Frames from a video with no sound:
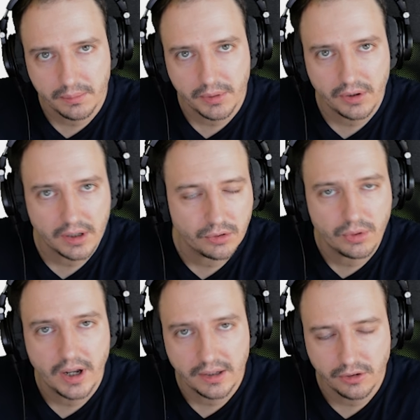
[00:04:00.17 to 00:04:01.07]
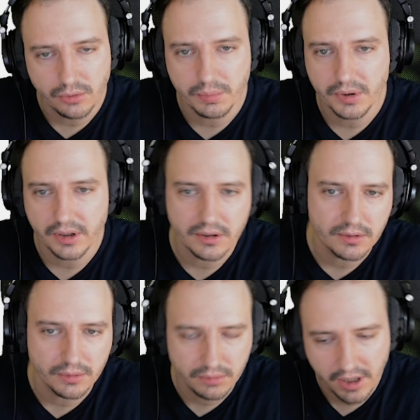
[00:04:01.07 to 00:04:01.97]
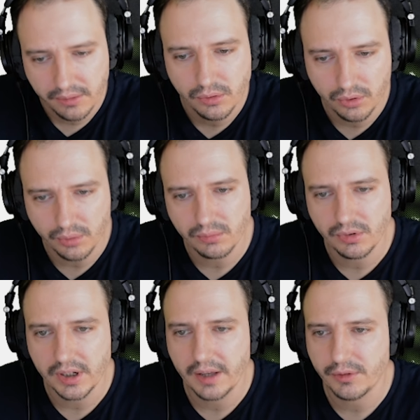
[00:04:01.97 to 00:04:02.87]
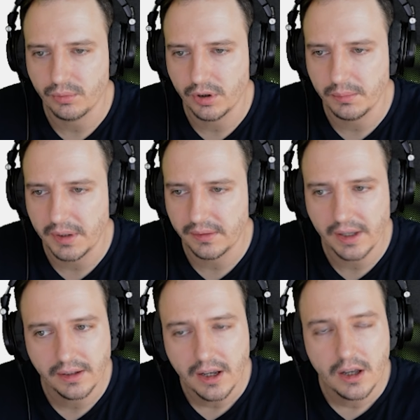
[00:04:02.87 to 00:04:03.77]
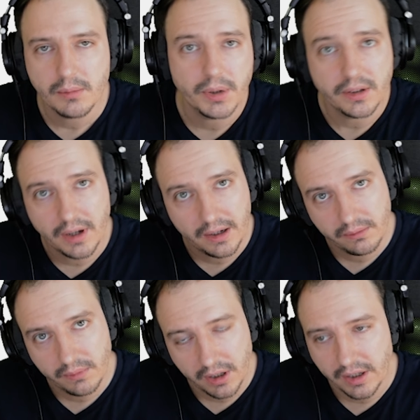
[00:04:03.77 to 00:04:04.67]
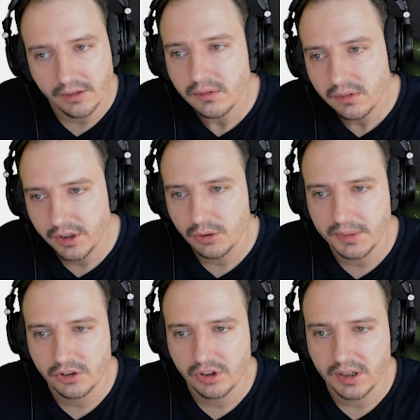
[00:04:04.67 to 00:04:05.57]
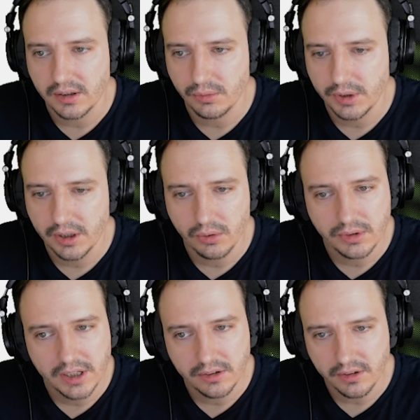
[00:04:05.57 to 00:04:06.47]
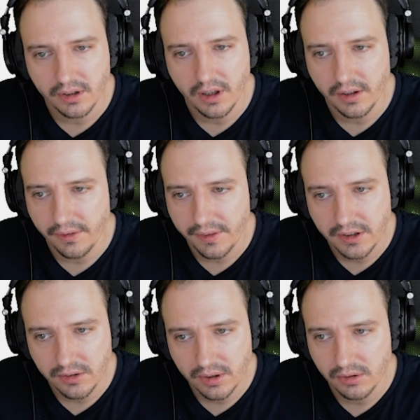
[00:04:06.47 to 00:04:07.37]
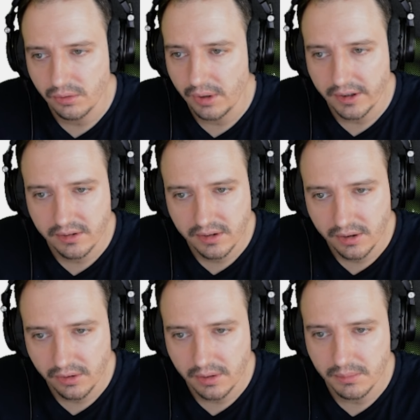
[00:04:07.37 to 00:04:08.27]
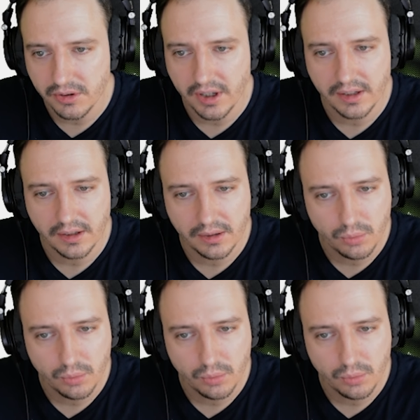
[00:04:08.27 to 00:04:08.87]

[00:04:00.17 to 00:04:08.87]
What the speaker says: a product or add a new product. So yeah, you don't really have to worry about that. But again, recommend checking the video. There's a lot of things you can do like synonyms and